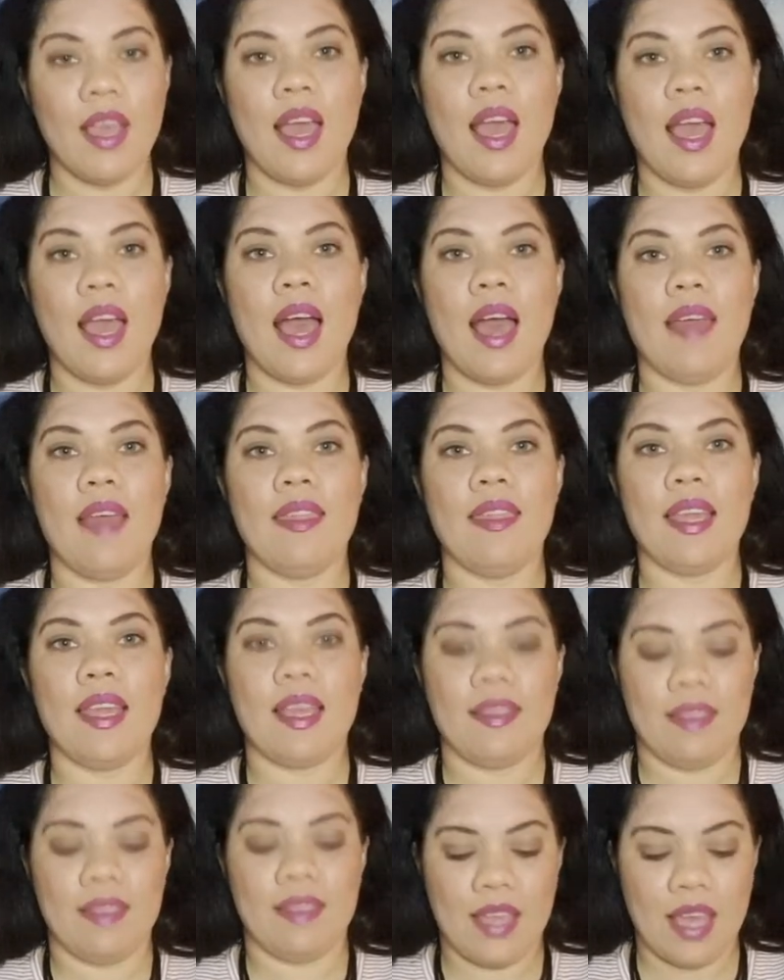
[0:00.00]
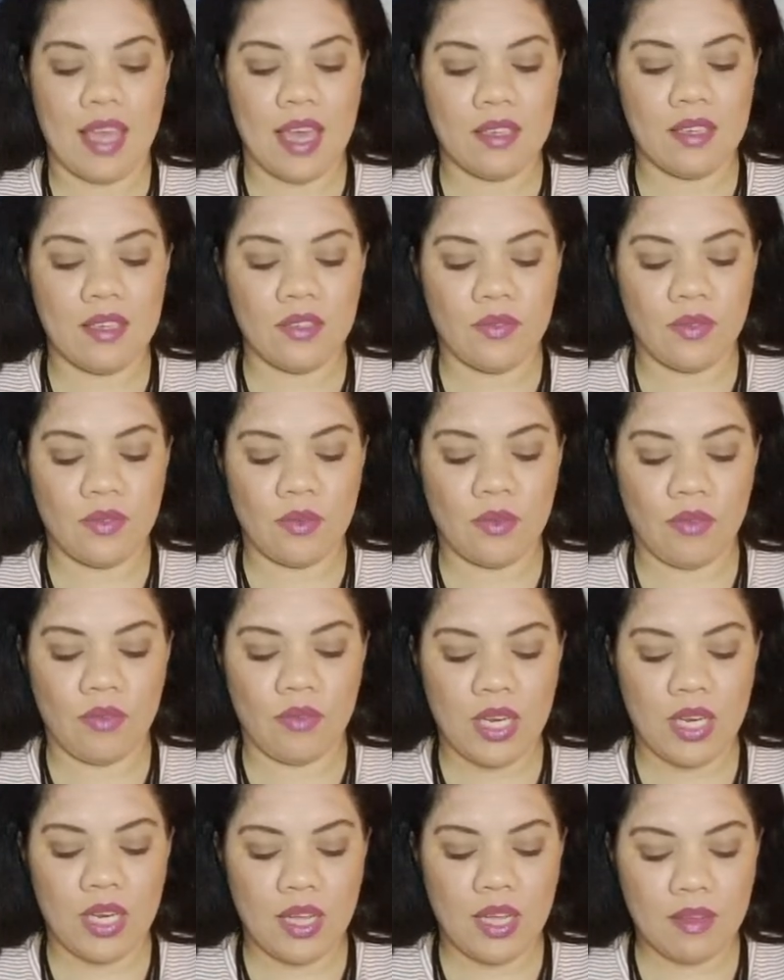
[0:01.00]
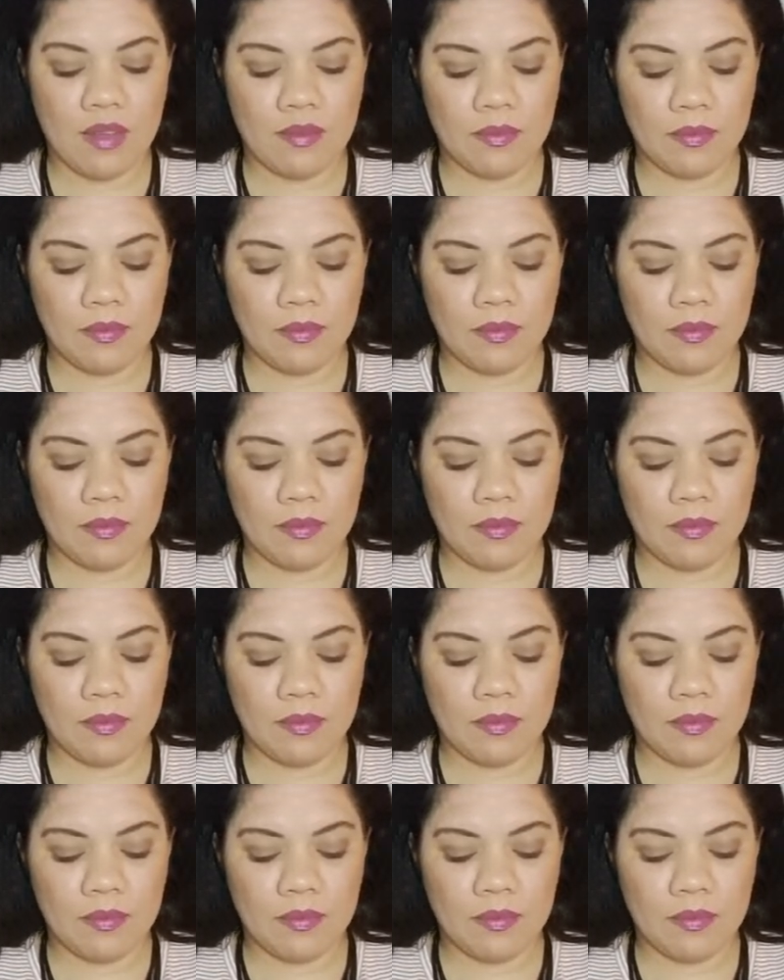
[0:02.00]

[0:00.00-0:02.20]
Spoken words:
And then at the end of the reading,